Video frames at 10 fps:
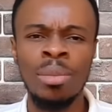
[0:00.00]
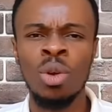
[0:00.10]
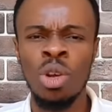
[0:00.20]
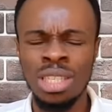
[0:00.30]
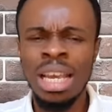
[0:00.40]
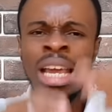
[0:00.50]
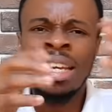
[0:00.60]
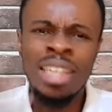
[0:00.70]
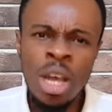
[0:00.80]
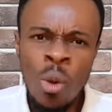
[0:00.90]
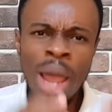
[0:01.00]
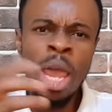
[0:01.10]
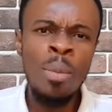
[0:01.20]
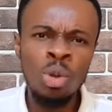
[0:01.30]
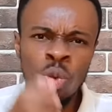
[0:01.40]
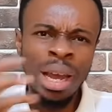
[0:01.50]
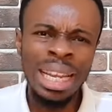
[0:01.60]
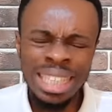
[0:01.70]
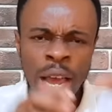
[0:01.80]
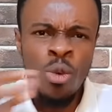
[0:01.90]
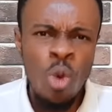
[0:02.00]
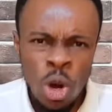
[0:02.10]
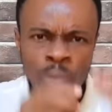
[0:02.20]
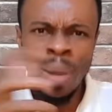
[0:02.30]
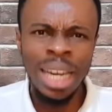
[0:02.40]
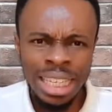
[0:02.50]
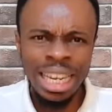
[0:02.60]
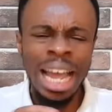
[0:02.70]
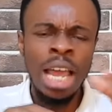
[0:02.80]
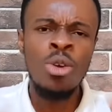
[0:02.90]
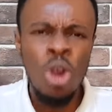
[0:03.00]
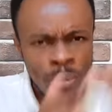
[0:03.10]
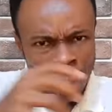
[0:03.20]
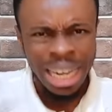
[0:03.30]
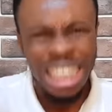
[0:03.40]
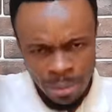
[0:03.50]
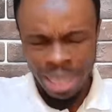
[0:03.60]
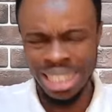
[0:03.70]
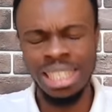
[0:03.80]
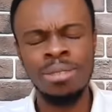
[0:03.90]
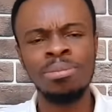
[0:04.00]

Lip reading: Because they were able to get a good manager, a good management.